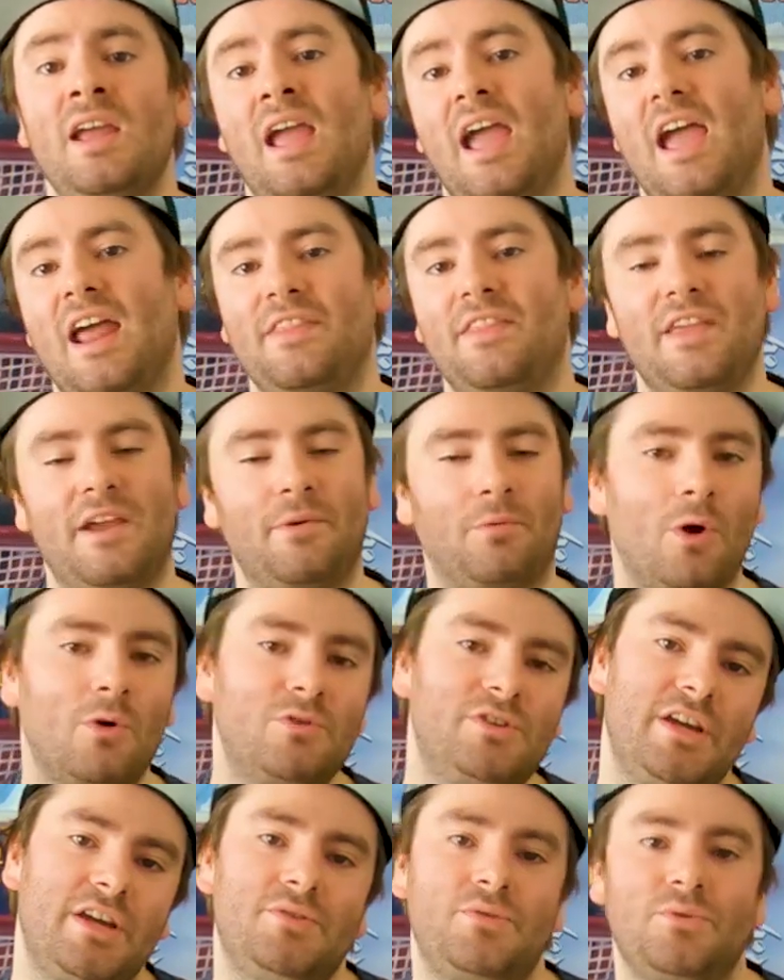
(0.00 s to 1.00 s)
and they
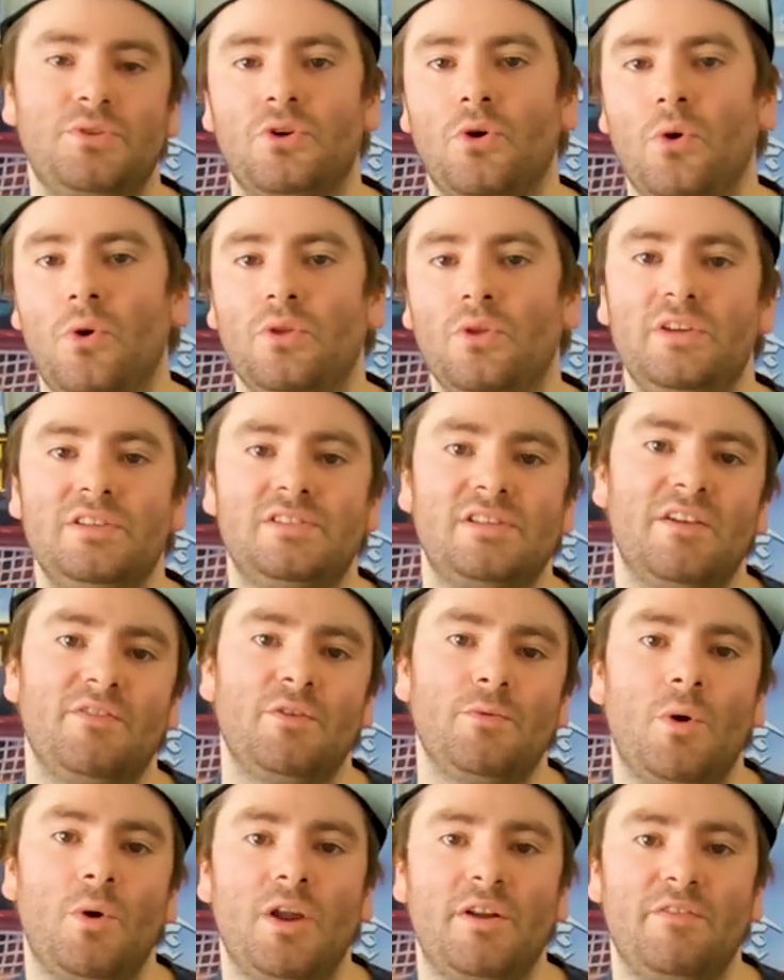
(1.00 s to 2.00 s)
rotate through the goalies and
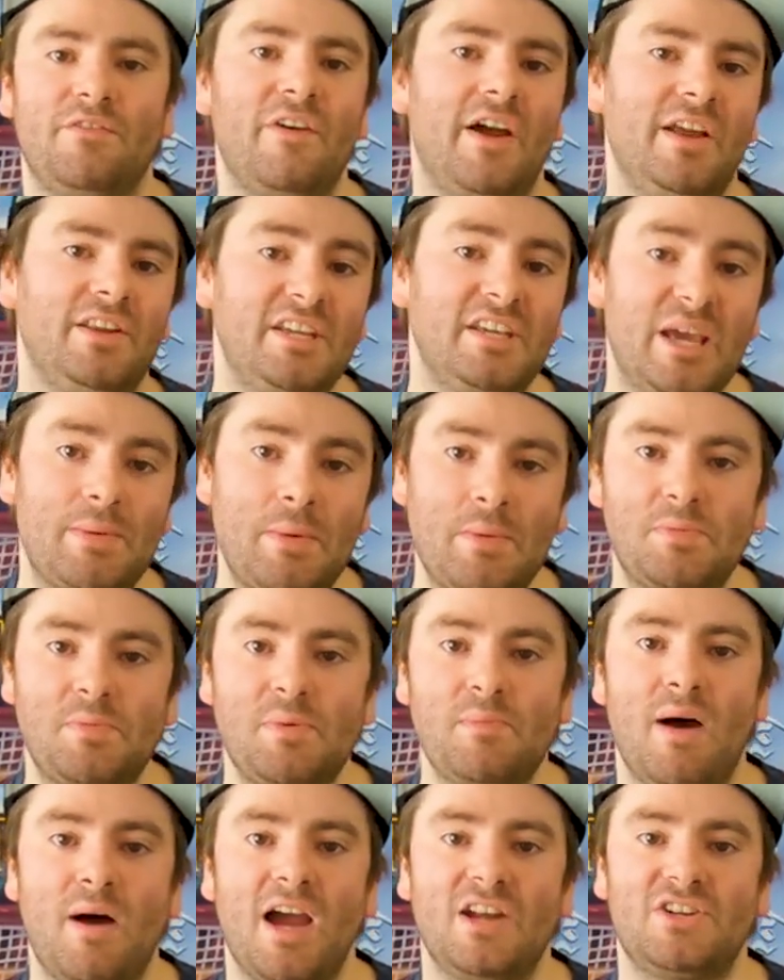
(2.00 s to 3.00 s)
everyone, it finally came up to be
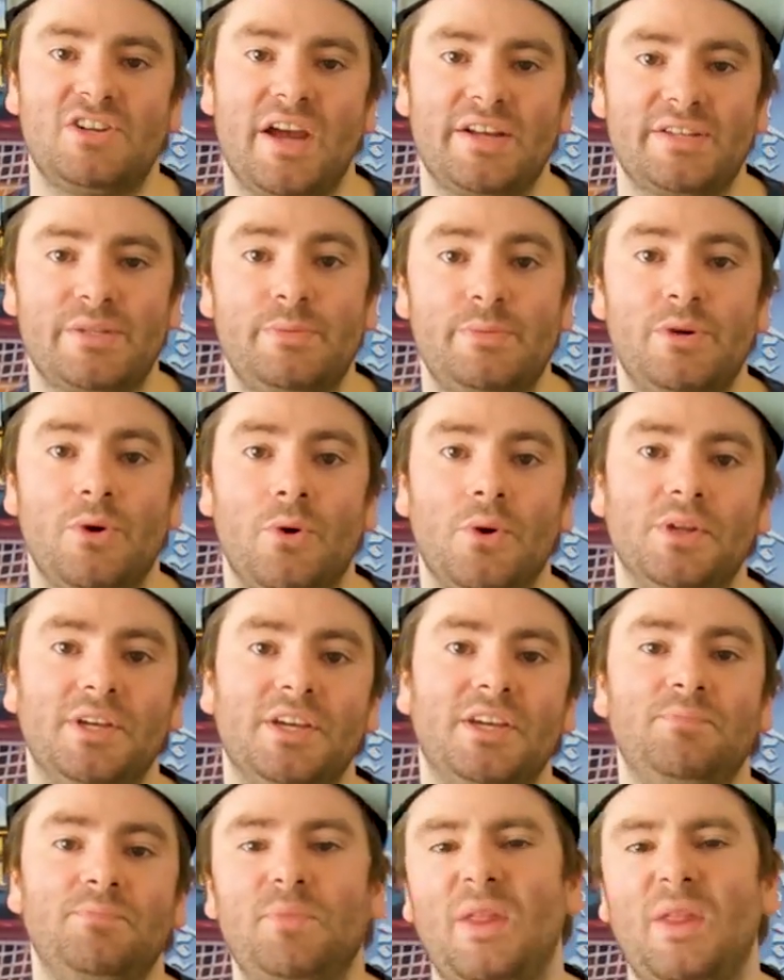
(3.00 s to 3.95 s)
my chance to be goalie,